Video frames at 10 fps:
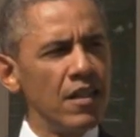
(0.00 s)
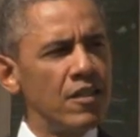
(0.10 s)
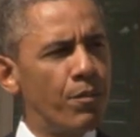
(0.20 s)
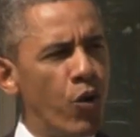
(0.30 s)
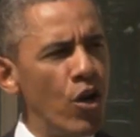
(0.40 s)

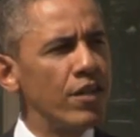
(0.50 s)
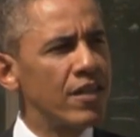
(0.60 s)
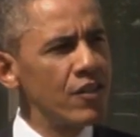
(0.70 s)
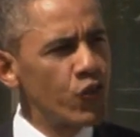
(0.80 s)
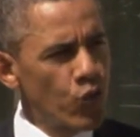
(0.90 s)
to put
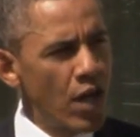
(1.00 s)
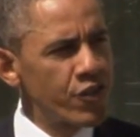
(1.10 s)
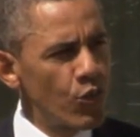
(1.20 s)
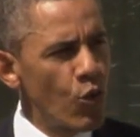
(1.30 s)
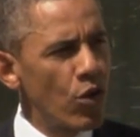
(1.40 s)

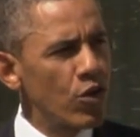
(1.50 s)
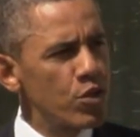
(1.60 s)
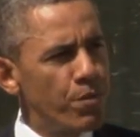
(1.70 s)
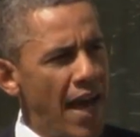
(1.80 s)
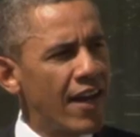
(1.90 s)
construction workers
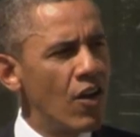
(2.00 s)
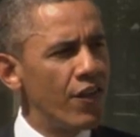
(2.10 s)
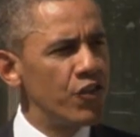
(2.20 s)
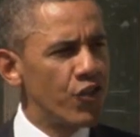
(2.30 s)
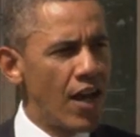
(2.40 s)
back on
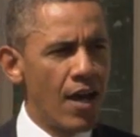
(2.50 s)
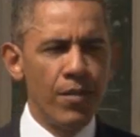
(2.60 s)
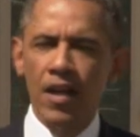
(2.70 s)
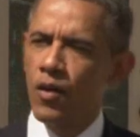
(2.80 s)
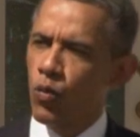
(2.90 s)
the
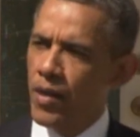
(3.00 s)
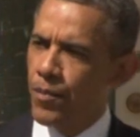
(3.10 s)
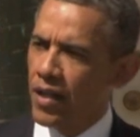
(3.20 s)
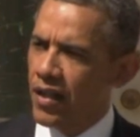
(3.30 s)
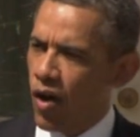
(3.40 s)
job,
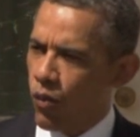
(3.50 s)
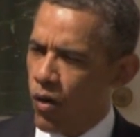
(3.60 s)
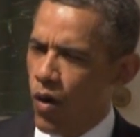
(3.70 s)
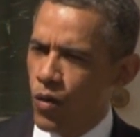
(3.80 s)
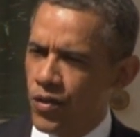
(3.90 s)
rebuilding our
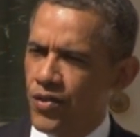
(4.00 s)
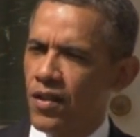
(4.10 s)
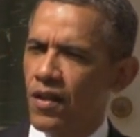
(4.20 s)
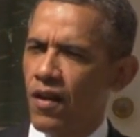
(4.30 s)
roads,